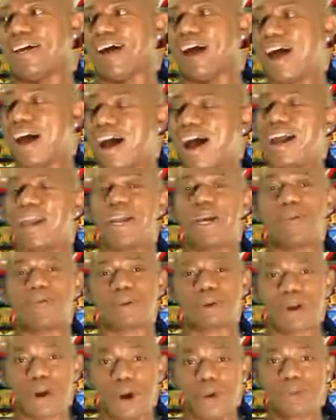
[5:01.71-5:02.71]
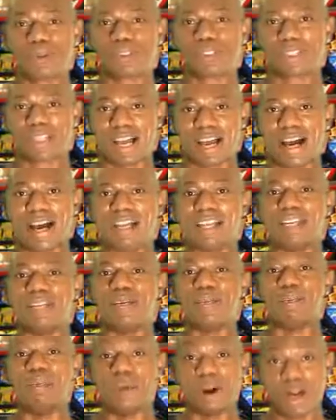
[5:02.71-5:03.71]
I am
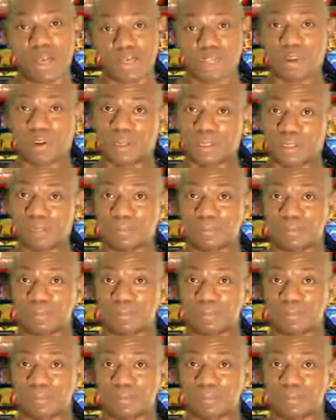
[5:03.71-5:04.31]
co-signing Mother